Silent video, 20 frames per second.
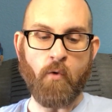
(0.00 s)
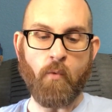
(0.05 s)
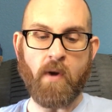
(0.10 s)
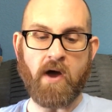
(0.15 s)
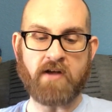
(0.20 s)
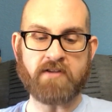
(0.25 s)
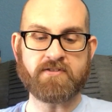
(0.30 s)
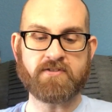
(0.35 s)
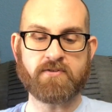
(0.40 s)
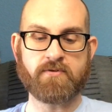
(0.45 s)

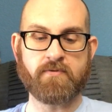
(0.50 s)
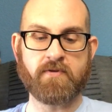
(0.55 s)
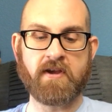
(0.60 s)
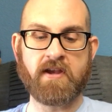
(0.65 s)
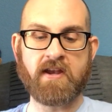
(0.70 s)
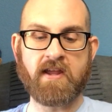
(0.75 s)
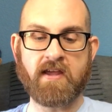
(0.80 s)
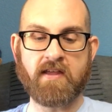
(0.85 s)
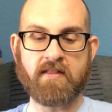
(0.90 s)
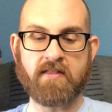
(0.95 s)
Whilst
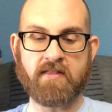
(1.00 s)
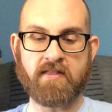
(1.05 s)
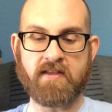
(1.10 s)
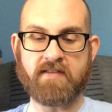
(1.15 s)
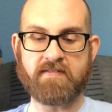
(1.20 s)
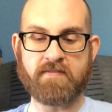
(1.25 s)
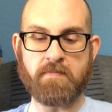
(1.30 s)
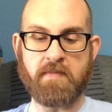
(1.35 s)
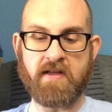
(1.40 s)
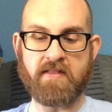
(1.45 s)
reading
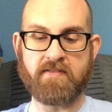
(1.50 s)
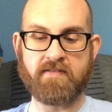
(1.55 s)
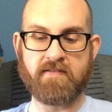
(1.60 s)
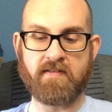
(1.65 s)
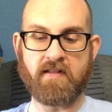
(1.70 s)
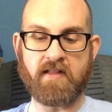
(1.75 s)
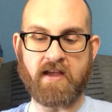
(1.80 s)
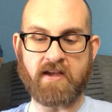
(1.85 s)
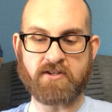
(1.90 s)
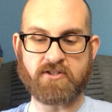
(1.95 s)
this month's
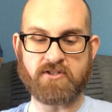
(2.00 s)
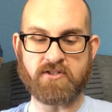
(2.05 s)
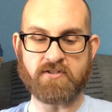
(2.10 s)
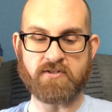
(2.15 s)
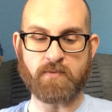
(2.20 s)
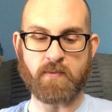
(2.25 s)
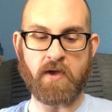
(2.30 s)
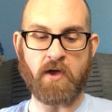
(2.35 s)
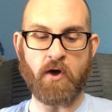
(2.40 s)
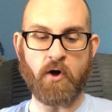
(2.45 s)

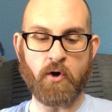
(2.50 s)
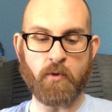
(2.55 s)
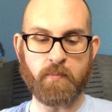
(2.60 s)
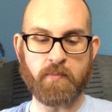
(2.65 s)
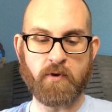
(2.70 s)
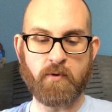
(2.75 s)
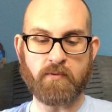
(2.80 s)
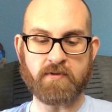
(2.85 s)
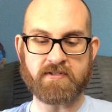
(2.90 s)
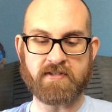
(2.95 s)
selections, we
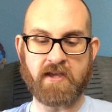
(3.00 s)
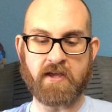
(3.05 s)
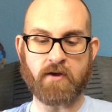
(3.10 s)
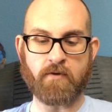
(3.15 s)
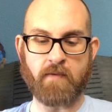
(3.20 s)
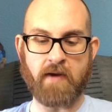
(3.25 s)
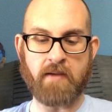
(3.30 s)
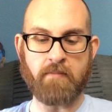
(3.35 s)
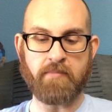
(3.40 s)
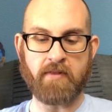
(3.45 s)
hope you will take
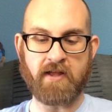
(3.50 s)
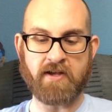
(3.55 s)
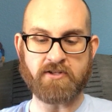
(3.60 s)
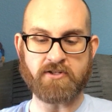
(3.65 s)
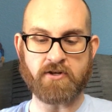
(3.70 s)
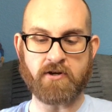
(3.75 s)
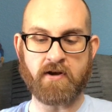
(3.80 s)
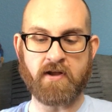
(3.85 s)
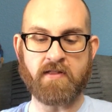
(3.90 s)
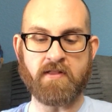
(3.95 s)
great
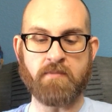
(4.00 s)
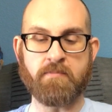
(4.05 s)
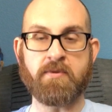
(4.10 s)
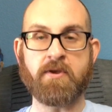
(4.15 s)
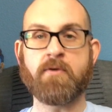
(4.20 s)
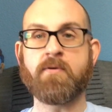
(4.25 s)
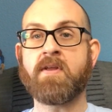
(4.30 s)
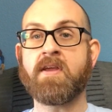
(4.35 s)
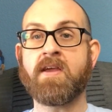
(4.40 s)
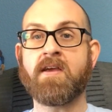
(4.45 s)
pleasure in the
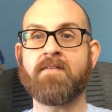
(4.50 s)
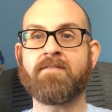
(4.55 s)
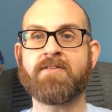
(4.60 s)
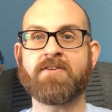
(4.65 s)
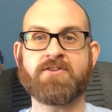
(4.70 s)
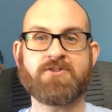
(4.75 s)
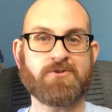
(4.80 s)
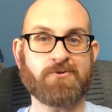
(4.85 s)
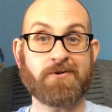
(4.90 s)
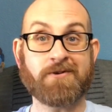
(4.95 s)
beauty of
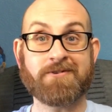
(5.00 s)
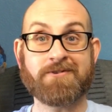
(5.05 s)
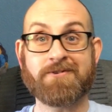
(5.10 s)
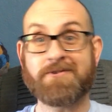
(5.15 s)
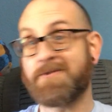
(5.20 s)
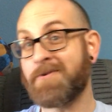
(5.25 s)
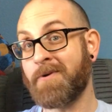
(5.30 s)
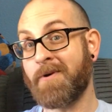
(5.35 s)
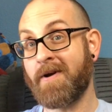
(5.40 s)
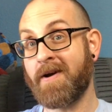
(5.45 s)
the short
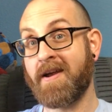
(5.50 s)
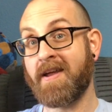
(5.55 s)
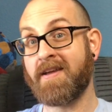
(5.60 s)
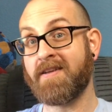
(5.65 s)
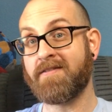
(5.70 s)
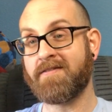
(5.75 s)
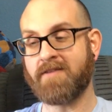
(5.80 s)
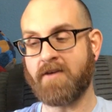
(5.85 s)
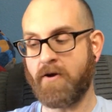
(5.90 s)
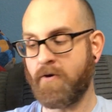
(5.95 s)
story.
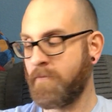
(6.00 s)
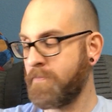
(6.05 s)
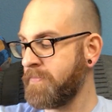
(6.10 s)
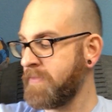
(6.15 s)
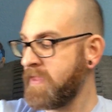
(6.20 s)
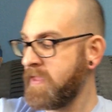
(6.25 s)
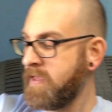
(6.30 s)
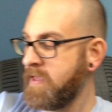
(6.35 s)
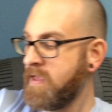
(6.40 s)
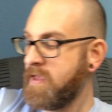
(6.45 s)
So,
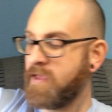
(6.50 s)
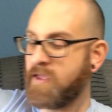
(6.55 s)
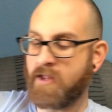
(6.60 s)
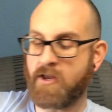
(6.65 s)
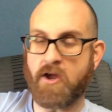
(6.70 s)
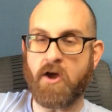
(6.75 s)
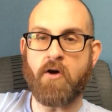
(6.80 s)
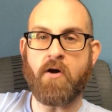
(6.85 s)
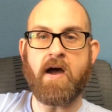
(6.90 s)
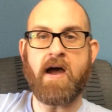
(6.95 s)

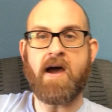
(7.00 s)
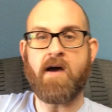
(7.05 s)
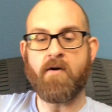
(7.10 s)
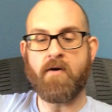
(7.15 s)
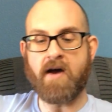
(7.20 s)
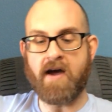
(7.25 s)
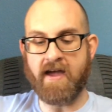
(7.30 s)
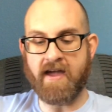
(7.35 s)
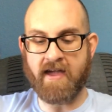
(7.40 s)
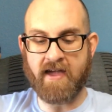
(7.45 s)
you know
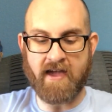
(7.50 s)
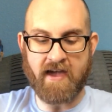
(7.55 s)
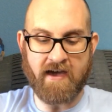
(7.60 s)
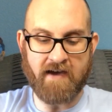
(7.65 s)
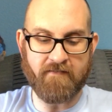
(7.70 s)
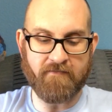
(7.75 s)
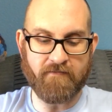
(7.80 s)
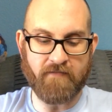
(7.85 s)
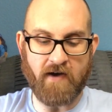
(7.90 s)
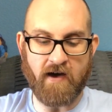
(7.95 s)
how I
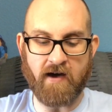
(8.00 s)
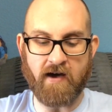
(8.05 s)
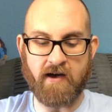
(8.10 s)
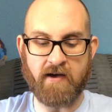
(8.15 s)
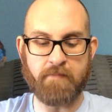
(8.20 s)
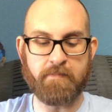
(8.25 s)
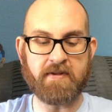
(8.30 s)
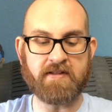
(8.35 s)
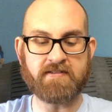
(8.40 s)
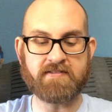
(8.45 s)

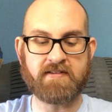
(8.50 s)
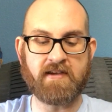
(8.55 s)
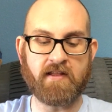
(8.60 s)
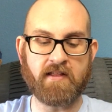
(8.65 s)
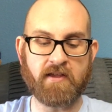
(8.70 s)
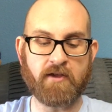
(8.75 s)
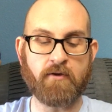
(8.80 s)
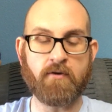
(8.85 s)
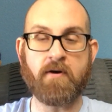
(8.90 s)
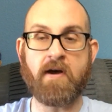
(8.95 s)
have been
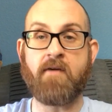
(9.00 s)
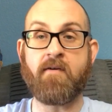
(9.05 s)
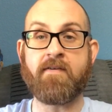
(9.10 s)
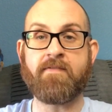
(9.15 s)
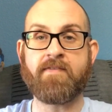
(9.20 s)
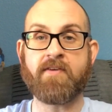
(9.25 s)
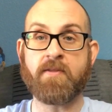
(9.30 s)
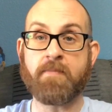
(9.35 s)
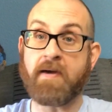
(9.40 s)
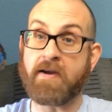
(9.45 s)
telling you how I
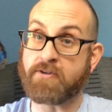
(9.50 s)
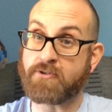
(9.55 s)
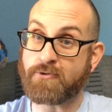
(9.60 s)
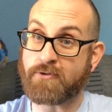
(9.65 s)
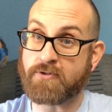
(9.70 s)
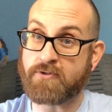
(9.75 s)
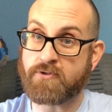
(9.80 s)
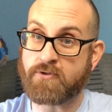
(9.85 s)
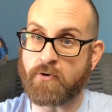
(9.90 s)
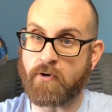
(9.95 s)
feel about
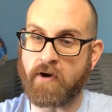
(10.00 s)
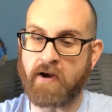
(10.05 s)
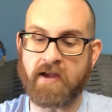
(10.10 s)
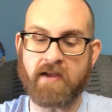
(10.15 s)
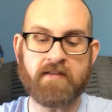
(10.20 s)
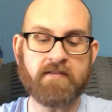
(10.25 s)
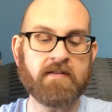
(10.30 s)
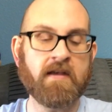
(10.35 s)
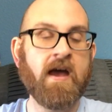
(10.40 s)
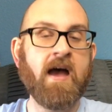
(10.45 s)
short
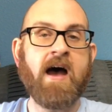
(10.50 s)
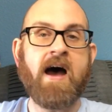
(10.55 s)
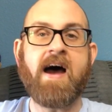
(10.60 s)
stories?